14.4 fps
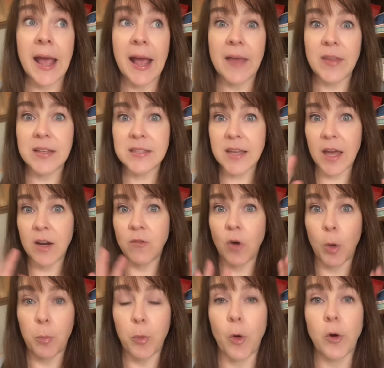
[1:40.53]
And that's kind of
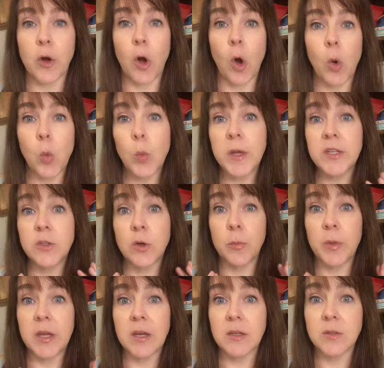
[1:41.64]
our protocol. We do it
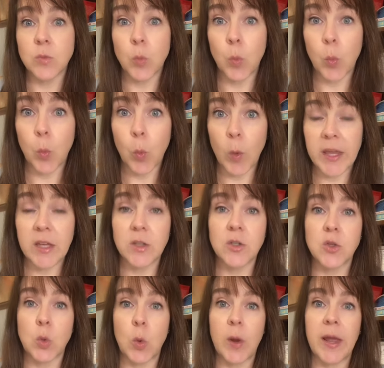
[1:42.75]
because we
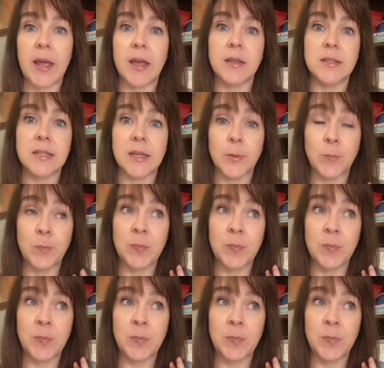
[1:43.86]
enjoy it,